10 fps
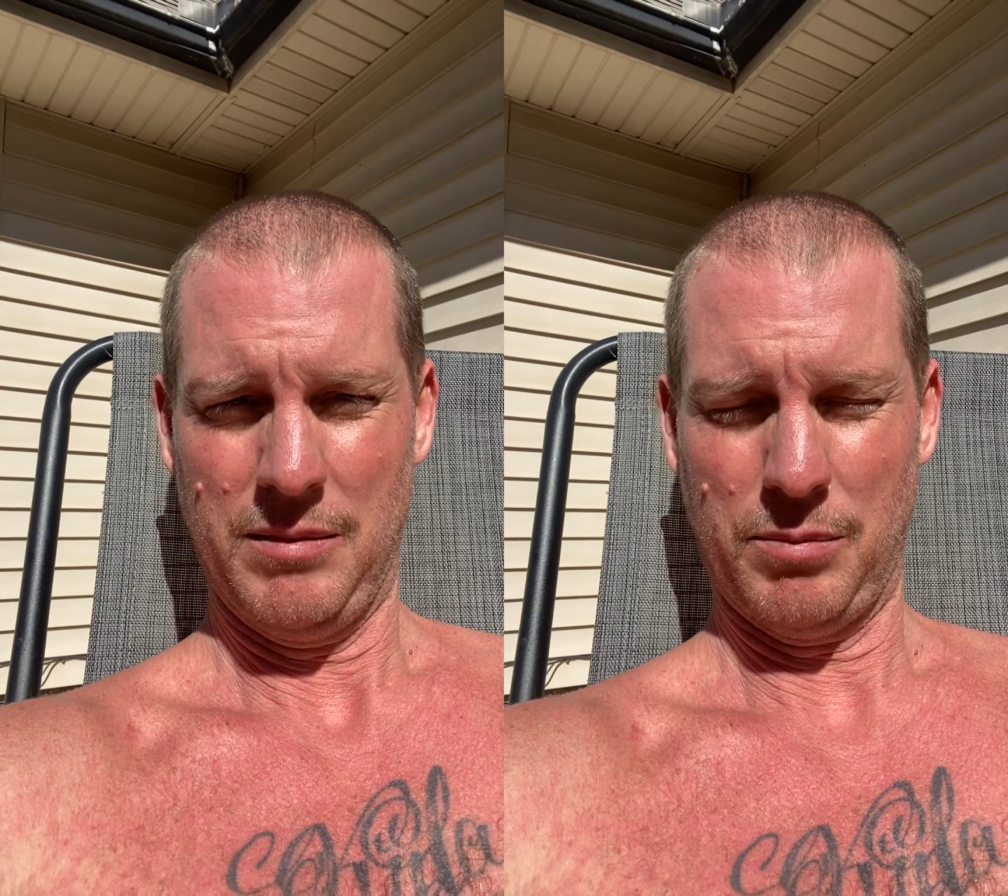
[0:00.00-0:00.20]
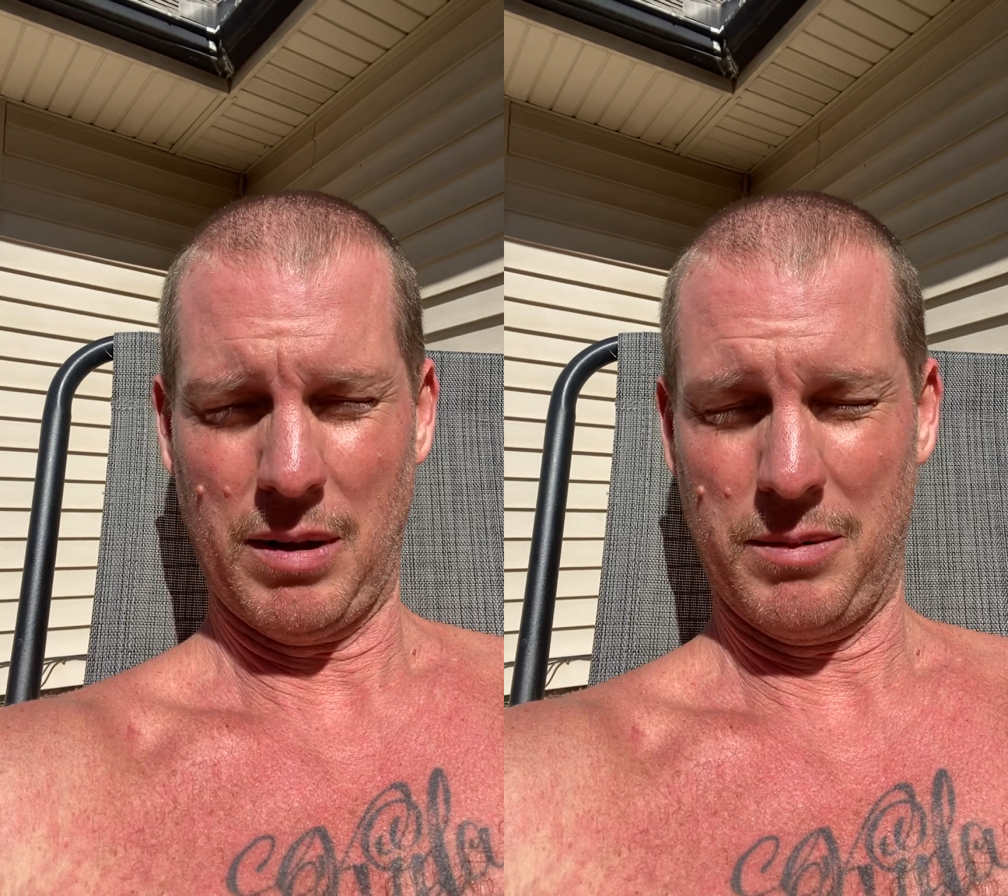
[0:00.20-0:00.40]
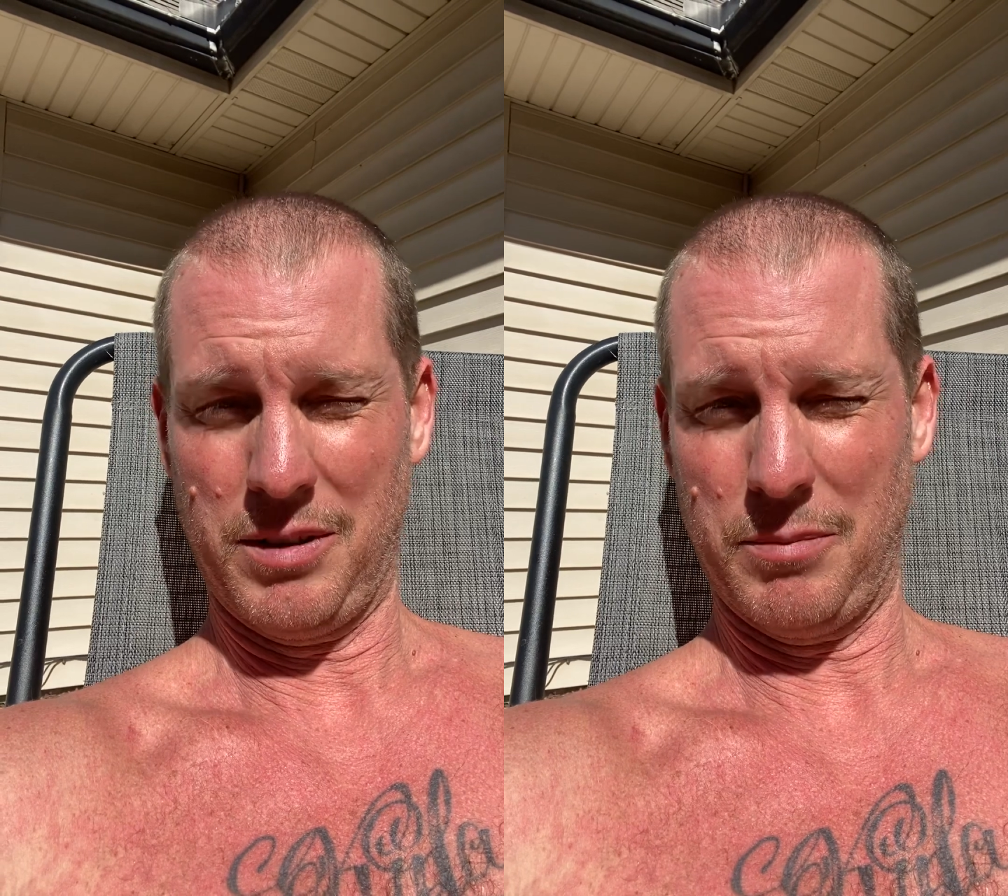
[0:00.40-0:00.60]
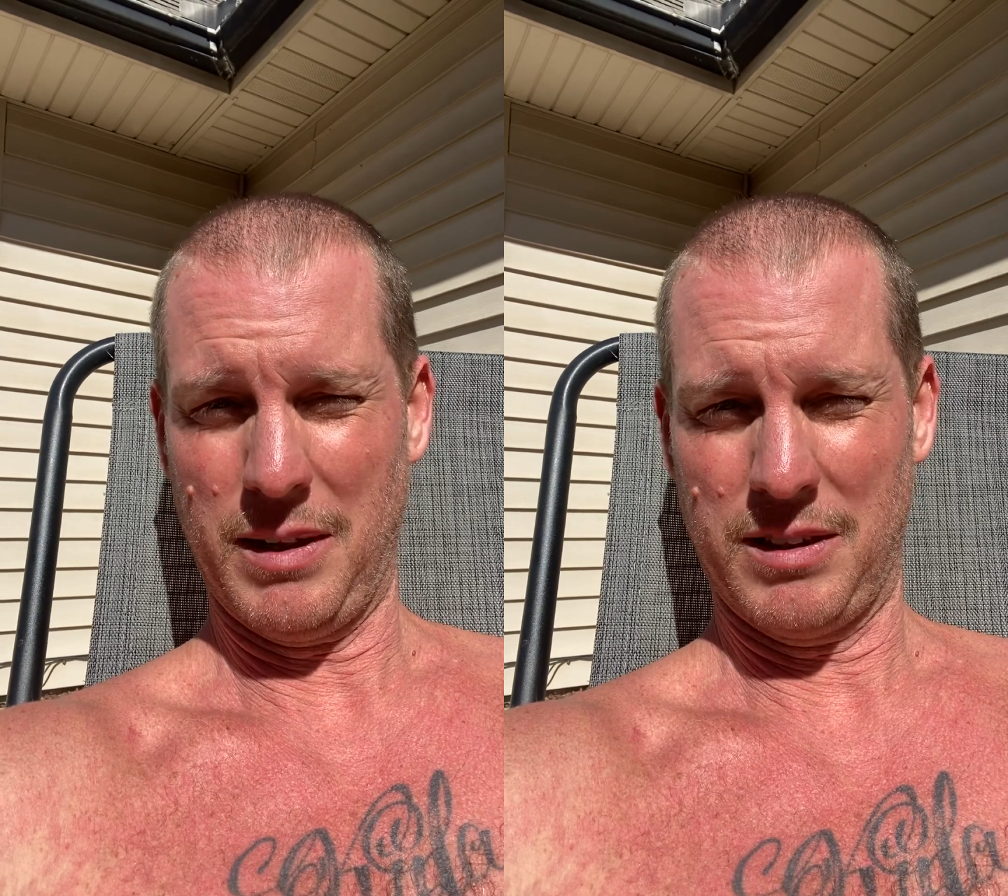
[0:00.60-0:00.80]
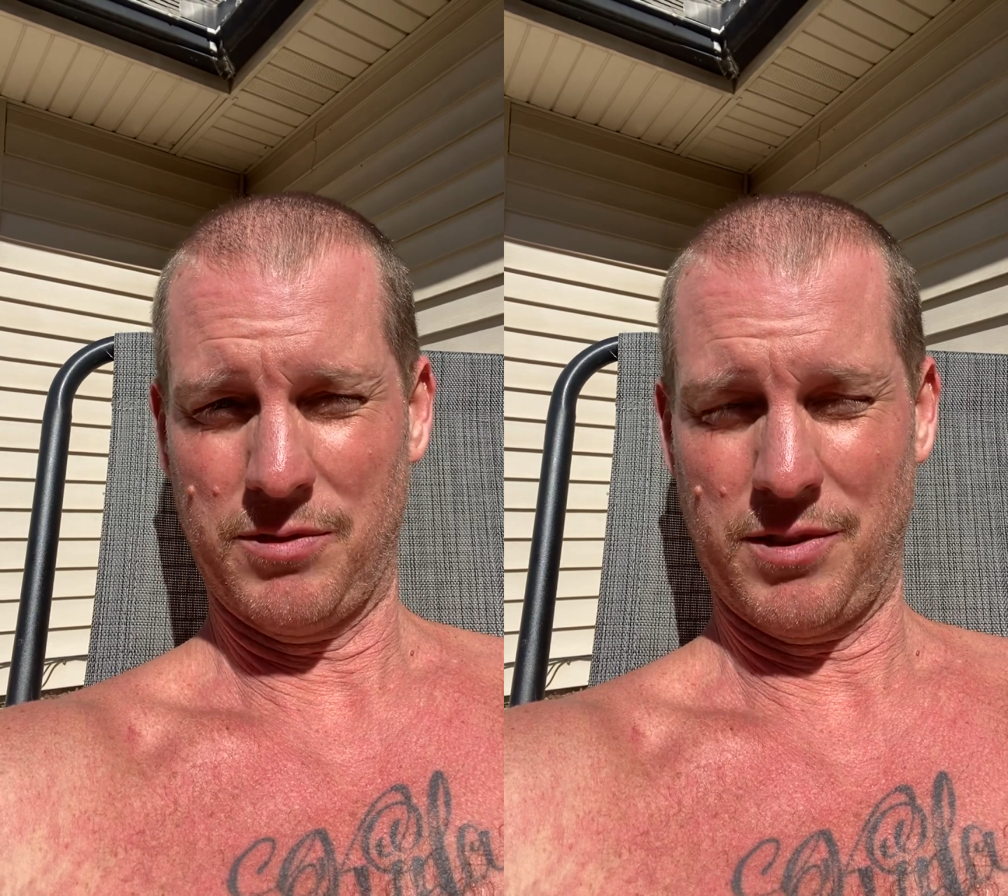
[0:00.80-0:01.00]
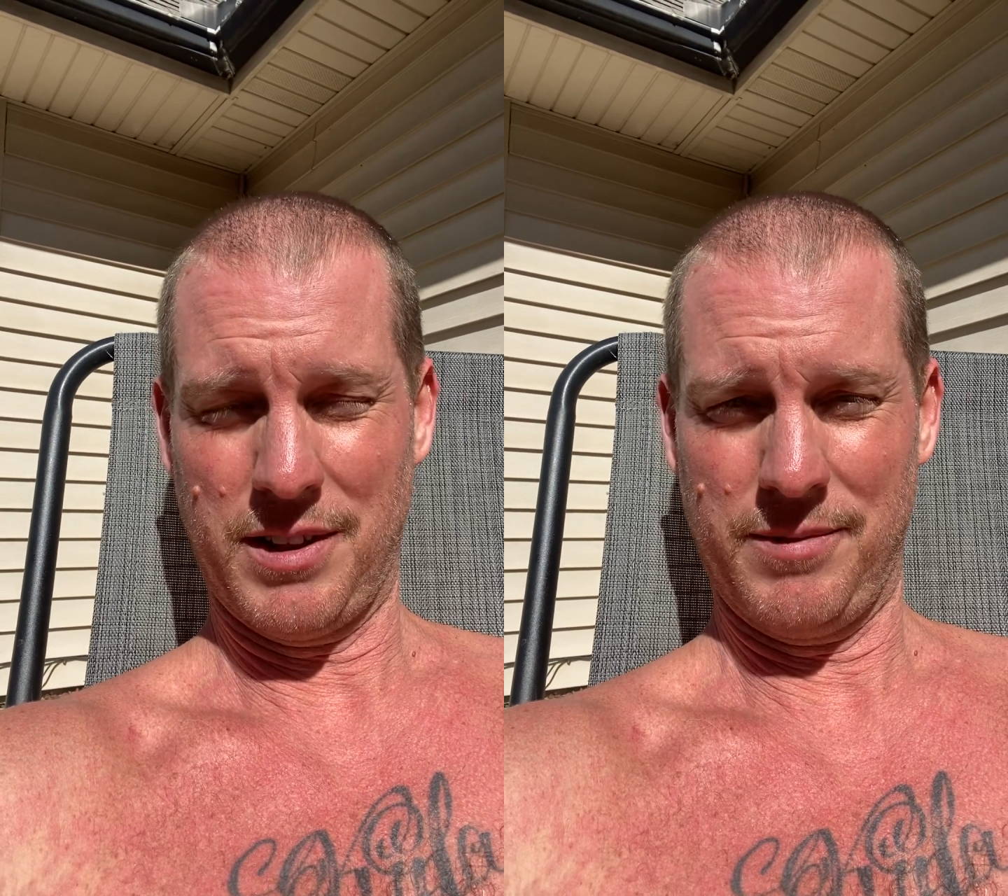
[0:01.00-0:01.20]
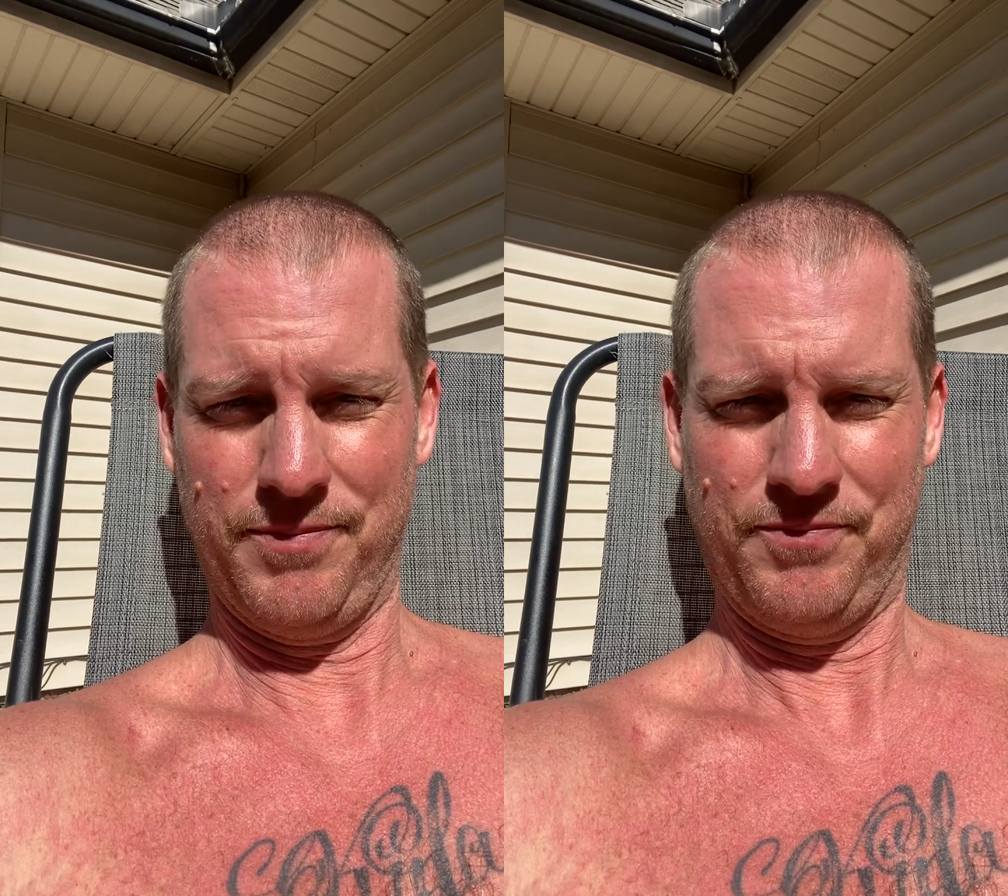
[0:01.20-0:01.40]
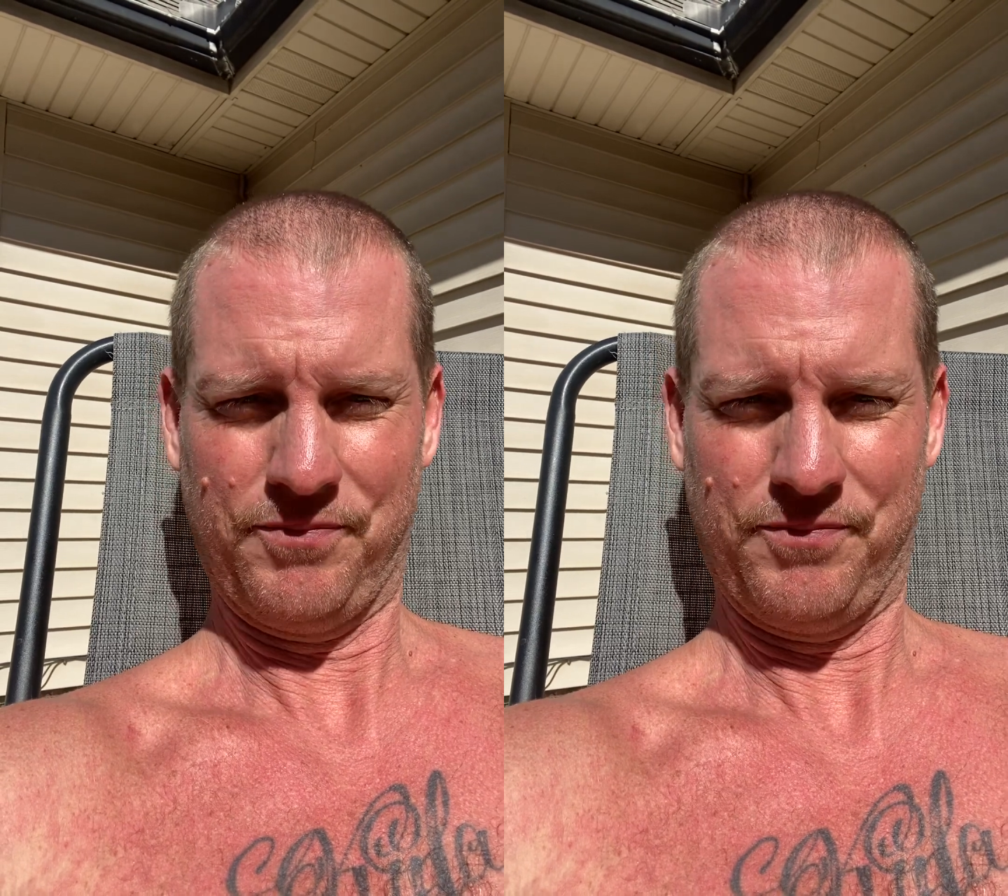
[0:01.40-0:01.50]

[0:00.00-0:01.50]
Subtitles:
probably your best friend,